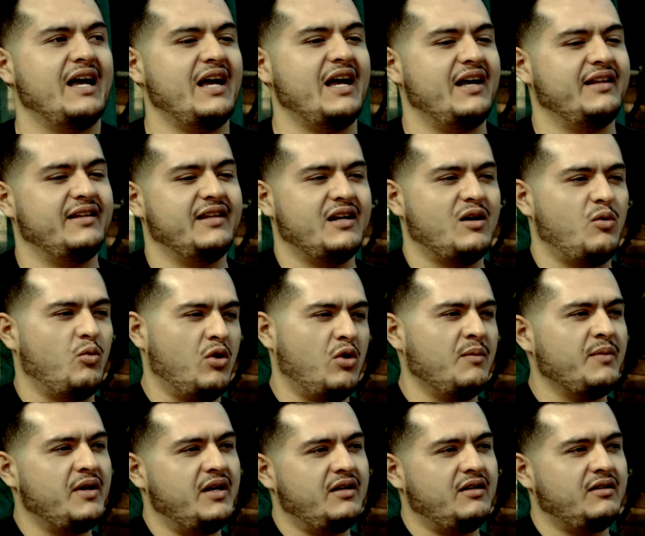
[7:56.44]
And then a
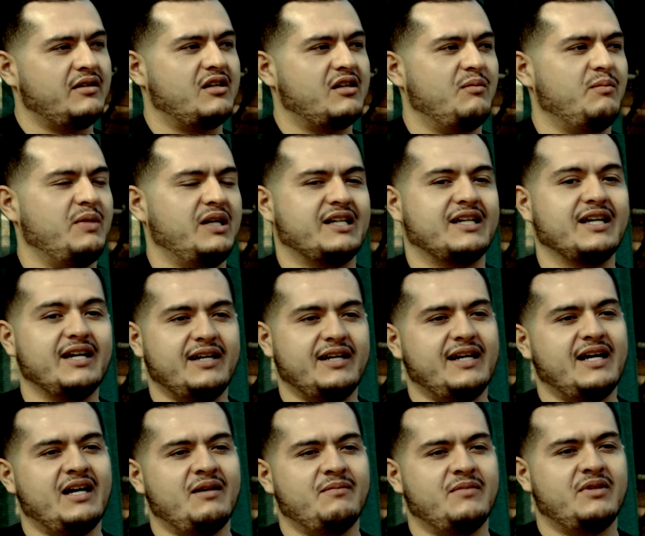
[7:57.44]
woman could be
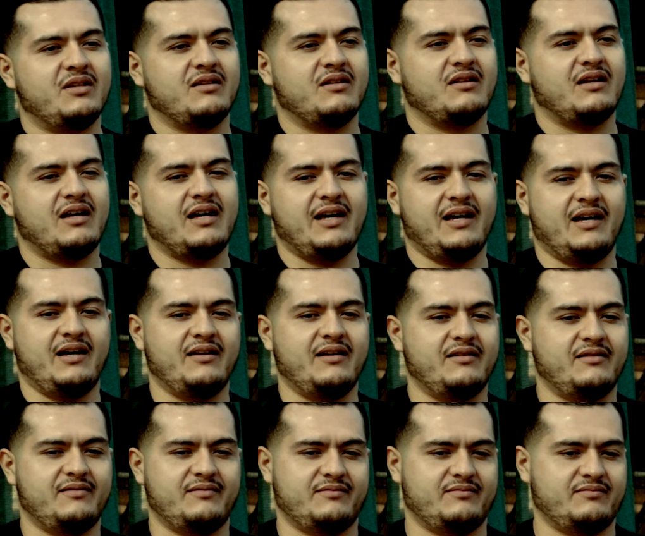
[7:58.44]
kidnapped
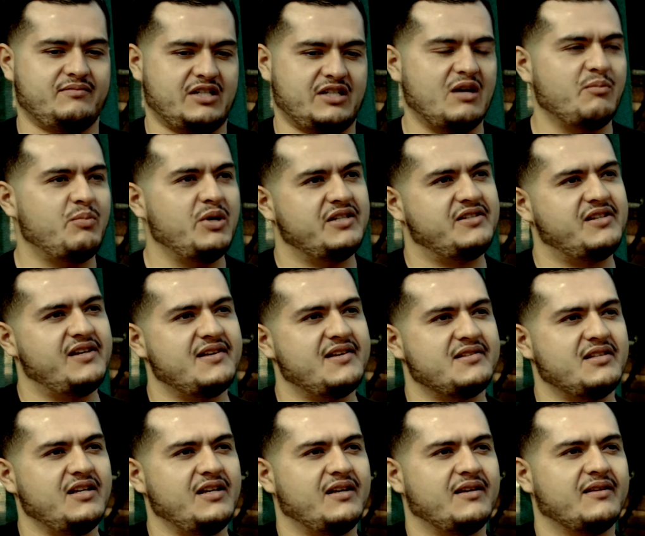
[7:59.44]
and get
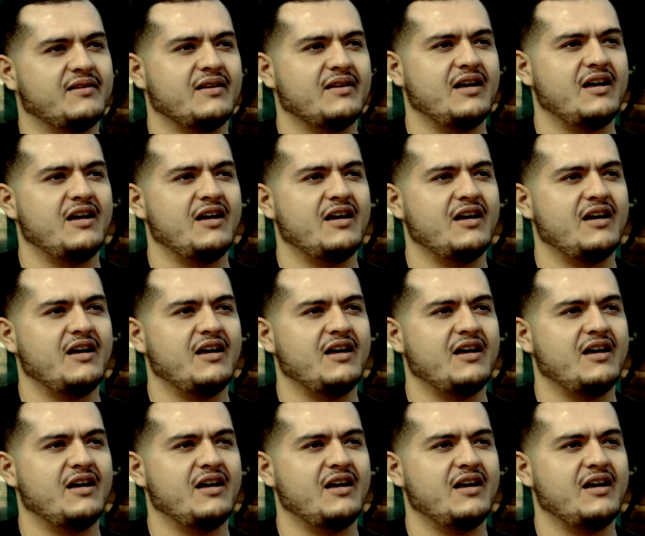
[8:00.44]
PTSD.